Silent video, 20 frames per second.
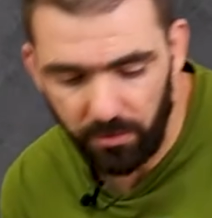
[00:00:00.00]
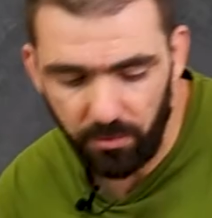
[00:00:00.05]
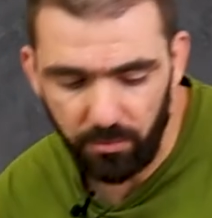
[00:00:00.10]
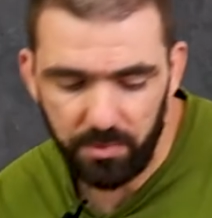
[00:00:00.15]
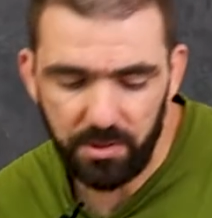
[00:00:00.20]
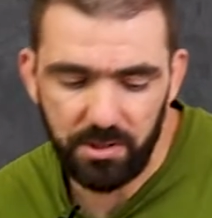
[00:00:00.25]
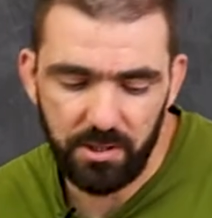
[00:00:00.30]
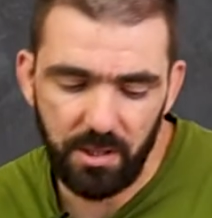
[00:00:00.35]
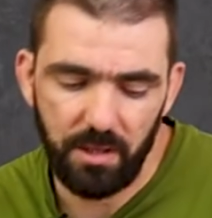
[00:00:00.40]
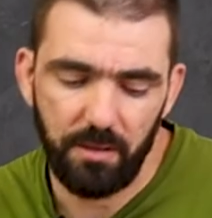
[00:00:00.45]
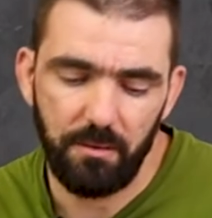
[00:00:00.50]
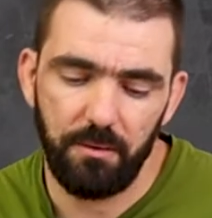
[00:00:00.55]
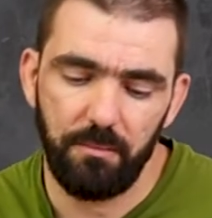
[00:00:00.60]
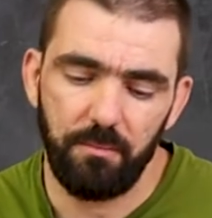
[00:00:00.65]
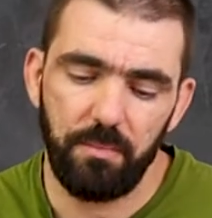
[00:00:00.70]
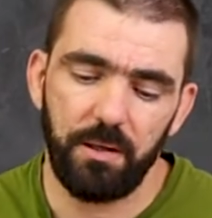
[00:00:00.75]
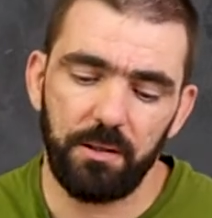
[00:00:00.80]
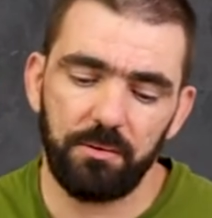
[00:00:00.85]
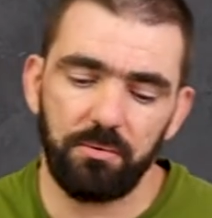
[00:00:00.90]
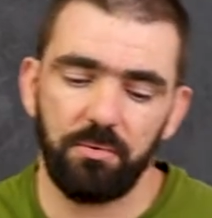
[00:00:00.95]
I cut them
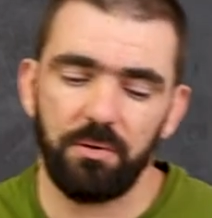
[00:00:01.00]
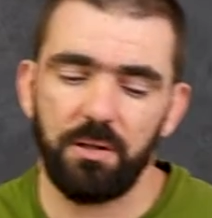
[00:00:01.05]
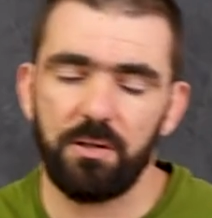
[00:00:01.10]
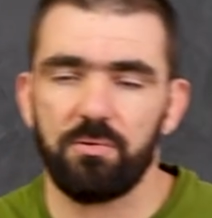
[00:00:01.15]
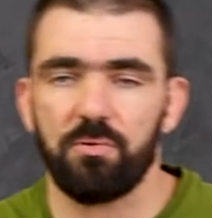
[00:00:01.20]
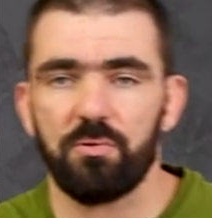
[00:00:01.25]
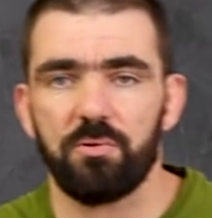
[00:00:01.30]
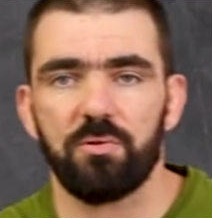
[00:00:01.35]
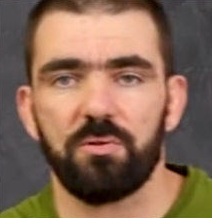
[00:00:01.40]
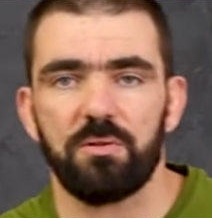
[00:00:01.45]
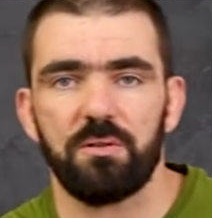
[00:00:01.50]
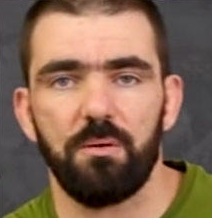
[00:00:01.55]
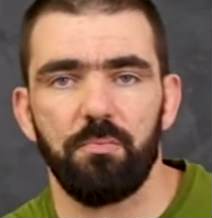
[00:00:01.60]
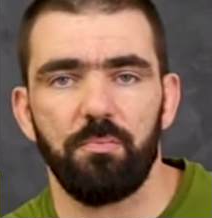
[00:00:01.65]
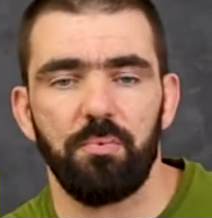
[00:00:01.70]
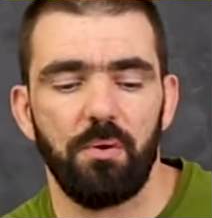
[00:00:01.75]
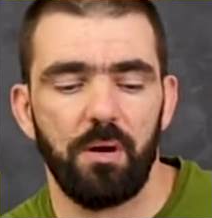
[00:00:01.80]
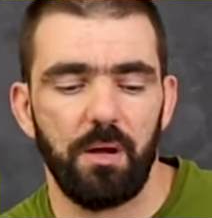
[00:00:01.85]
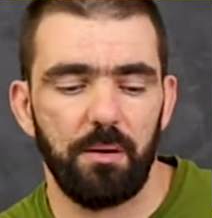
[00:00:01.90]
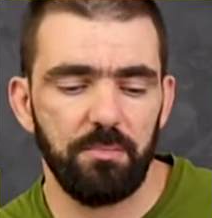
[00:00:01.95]
freehand. As
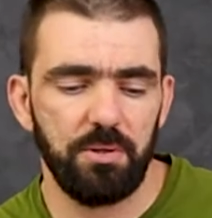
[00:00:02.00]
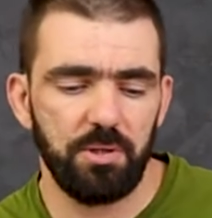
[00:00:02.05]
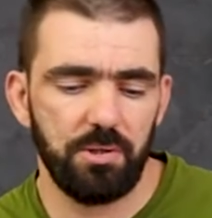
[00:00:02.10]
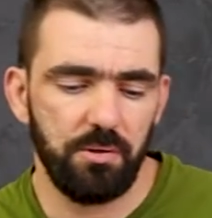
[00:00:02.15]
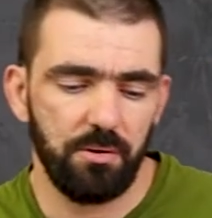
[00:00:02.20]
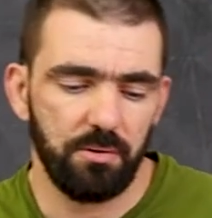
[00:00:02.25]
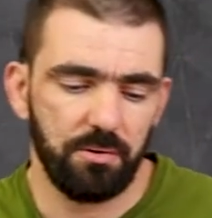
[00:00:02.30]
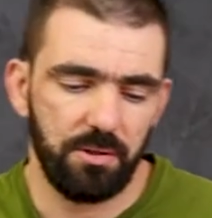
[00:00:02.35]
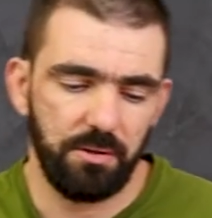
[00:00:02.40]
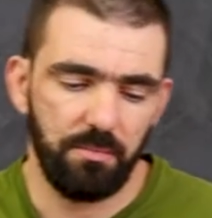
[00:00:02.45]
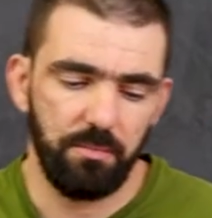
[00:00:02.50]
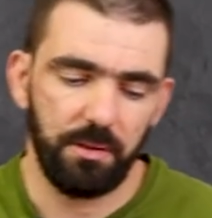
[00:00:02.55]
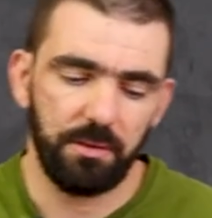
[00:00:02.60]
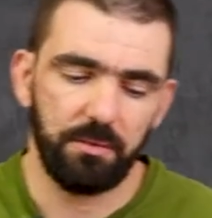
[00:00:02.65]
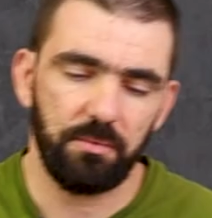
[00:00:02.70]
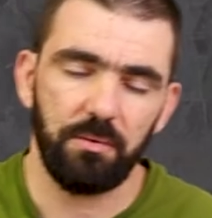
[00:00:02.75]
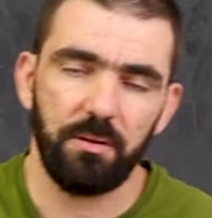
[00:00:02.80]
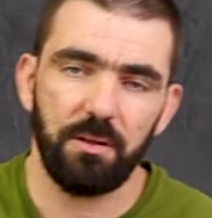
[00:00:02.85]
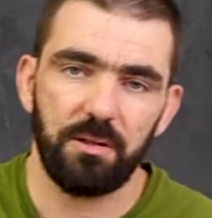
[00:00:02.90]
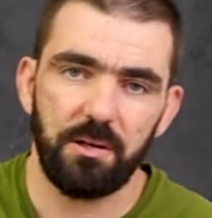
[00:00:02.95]
per usual, the top
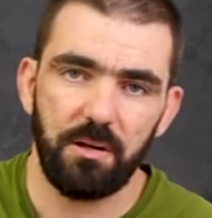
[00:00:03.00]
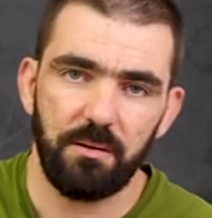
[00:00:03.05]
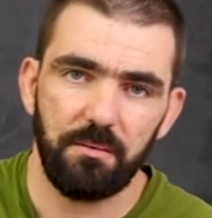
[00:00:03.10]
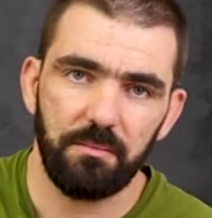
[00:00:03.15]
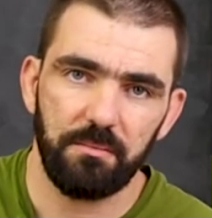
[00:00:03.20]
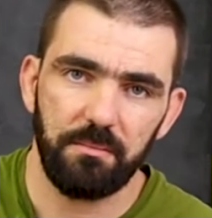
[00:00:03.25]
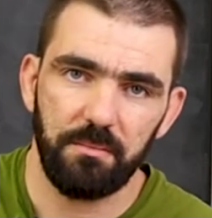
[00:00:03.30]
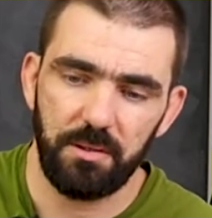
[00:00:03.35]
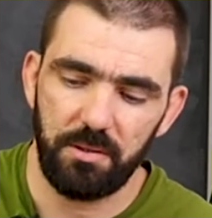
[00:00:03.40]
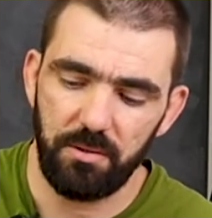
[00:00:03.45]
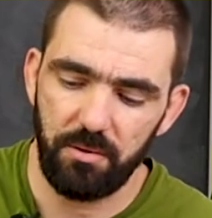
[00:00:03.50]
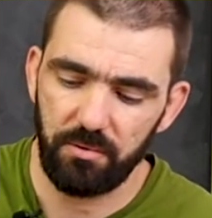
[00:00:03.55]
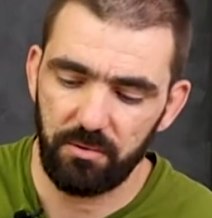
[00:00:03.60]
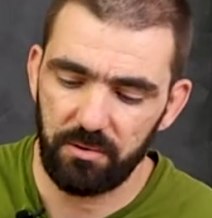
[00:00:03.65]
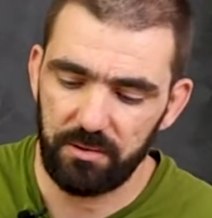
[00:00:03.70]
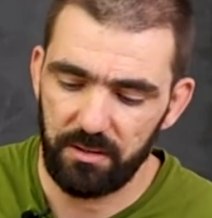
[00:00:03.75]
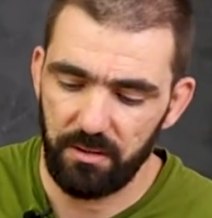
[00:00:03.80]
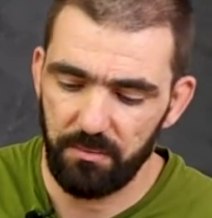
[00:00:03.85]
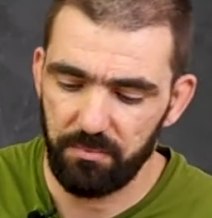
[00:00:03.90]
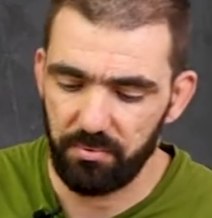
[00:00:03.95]
part I will put
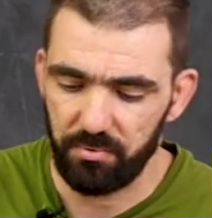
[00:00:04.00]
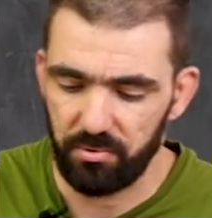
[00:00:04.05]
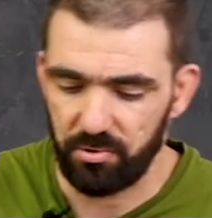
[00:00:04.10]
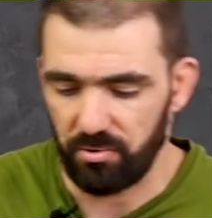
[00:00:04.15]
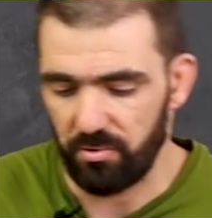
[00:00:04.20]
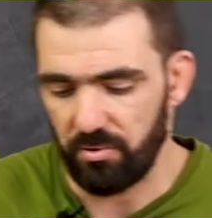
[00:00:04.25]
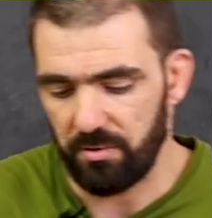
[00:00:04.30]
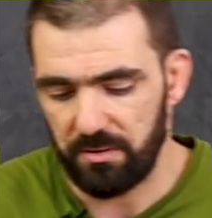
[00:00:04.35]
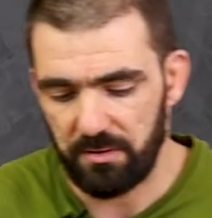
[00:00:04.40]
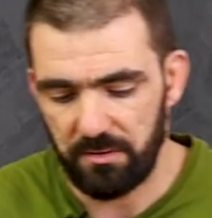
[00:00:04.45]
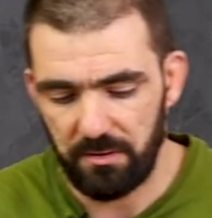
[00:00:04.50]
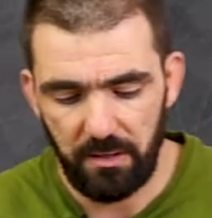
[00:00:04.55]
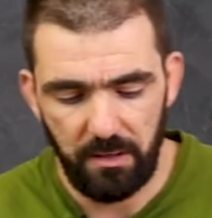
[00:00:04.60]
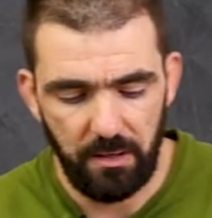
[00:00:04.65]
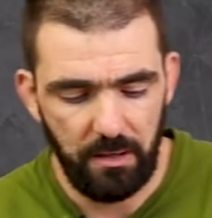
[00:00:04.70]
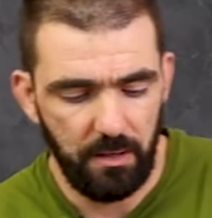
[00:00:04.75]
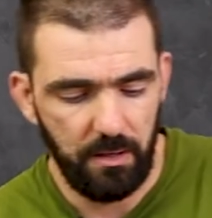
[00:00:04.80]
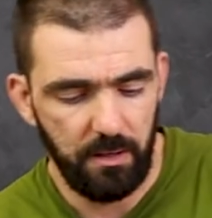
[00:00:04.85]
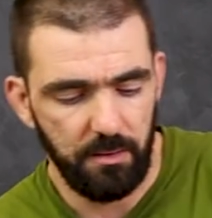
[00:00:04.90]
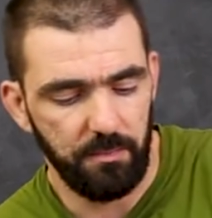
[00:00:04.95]
it in the middle and the